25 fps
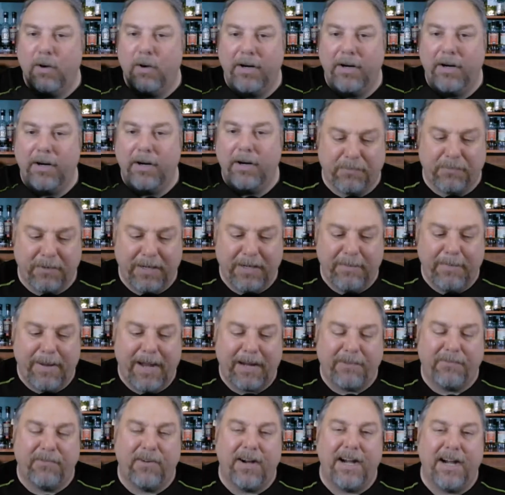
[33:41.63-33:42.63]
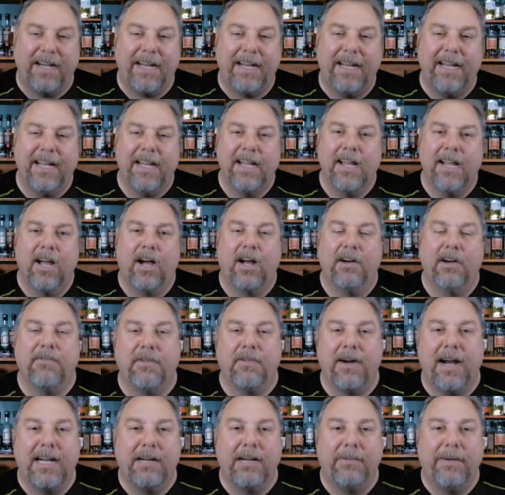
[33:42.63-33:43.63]
What is Freedback Friday? On
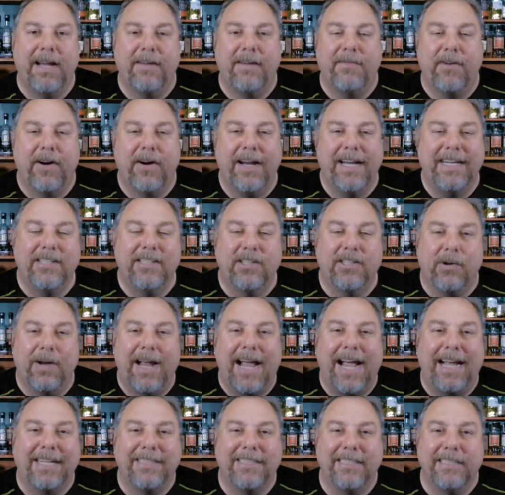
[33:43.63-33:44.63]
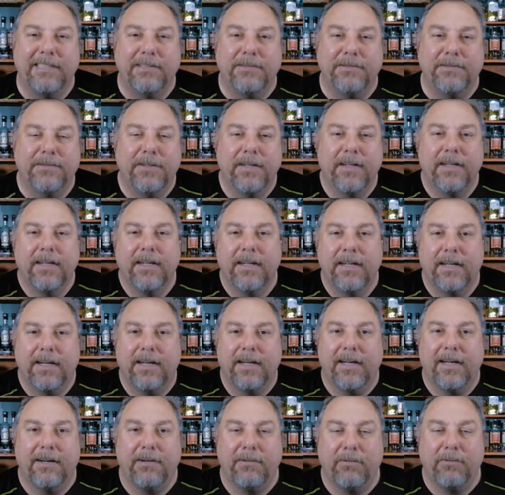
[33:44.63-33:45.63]
Friday, we have our interactive
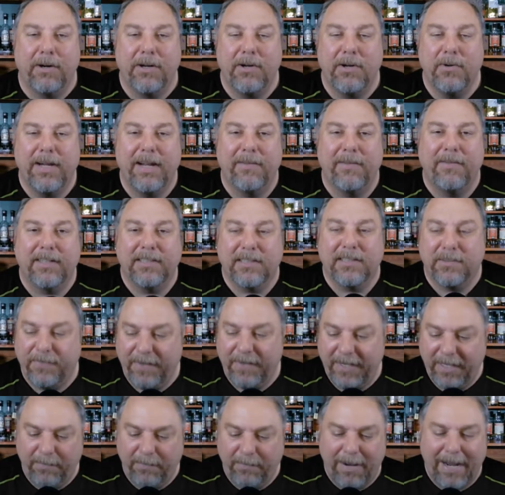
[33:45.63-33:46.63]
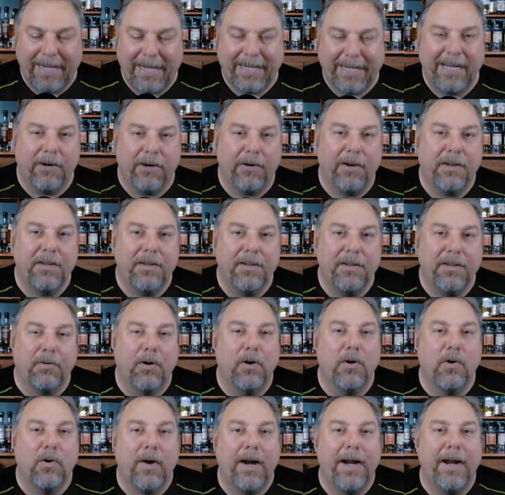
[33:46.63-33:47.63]
where you give us feedback here on the
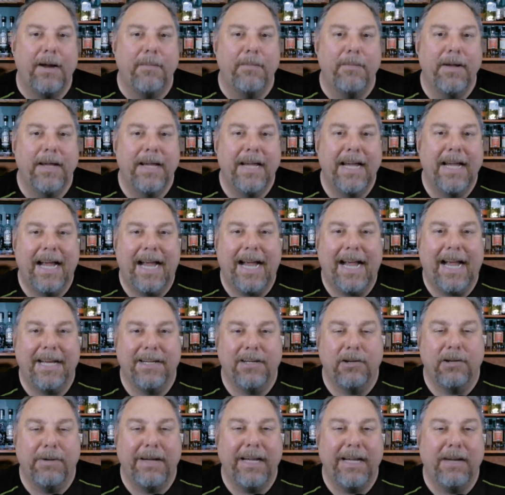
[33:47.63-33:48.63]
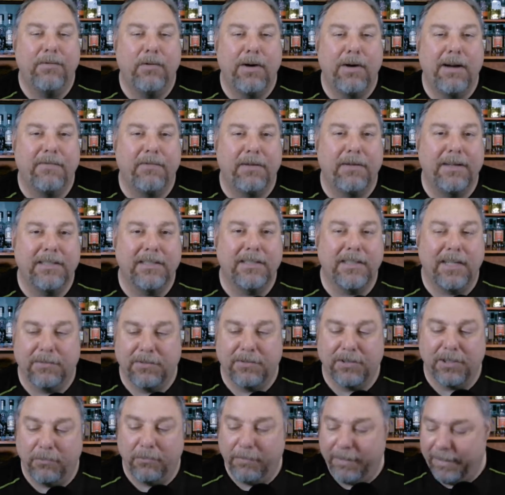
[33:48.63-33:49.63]
program, and we give away free
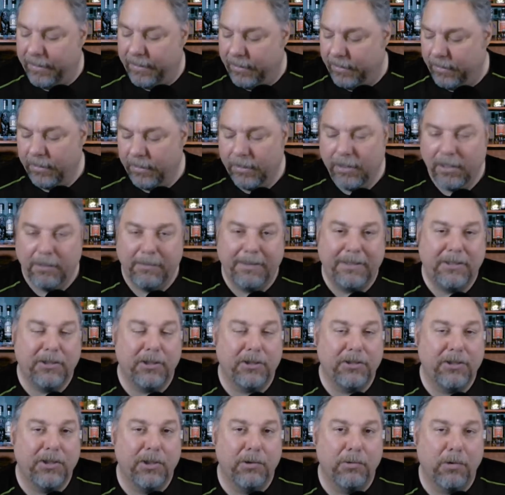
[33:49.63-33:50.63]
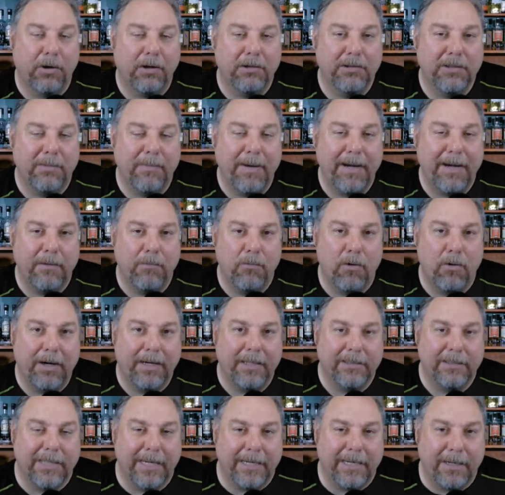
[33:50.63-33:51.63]
stuff. So we took two words and made them
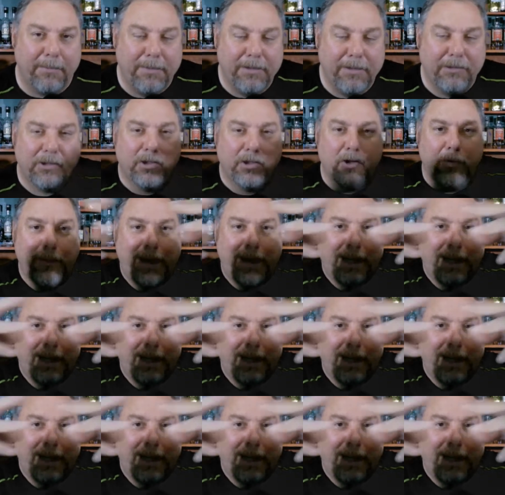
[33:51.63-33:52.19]
one. It's like a musical